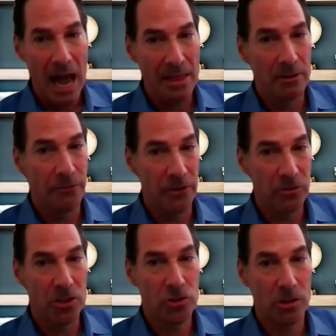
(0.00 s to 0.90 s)
And the
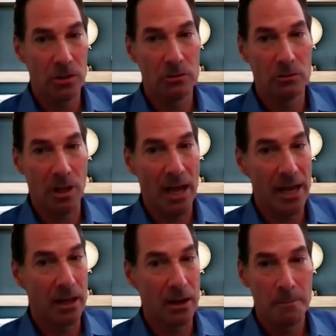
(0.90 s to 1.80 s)
physicians
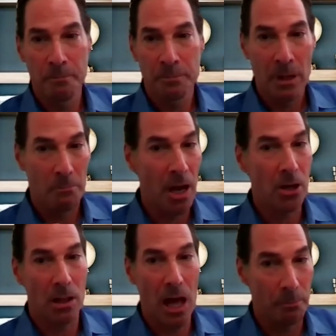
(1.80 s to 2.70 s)
like
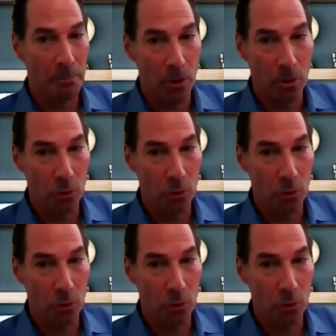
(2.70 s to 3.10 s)
Michael Alper,